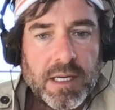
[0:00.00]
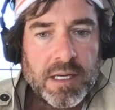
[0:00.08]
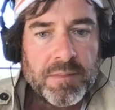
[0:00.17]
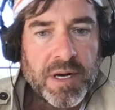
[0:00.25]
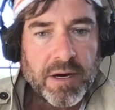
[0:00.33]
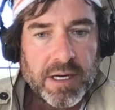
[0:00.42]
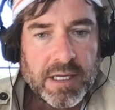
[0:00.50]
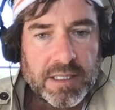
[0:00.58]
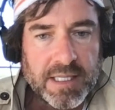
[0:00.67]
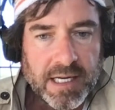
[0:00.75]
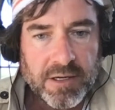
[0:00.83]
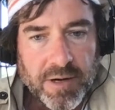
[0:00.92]
in American
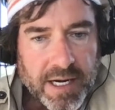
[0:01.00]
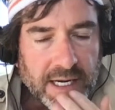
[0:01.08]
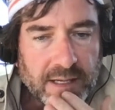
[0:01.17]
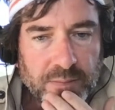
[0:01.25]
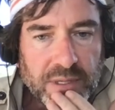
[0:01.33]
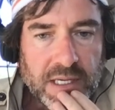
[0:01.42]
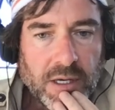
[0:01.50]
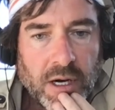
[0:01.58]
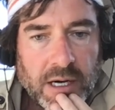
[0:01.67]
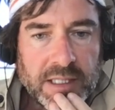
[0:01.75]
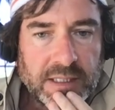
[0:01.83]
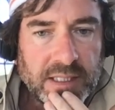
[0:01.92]
decorating
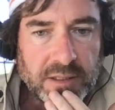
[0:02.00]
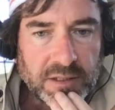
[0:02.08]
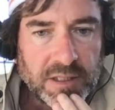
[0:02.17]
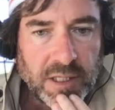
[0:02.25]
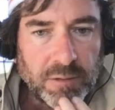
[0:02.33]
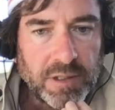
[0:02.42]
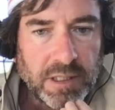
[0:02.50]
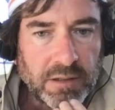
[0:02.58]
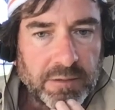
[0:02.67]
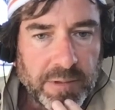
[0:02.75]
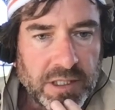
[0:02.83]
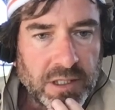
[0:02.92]
because there's so
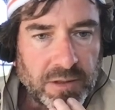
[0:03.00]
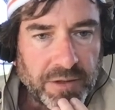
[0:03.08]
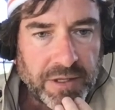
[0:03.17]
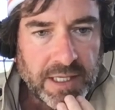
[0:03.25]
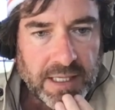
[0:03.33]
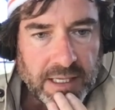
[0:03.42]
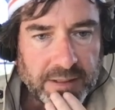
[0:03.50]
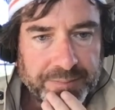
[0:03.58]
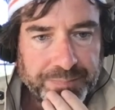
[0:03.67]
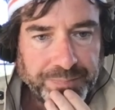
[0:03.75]
little original thinking.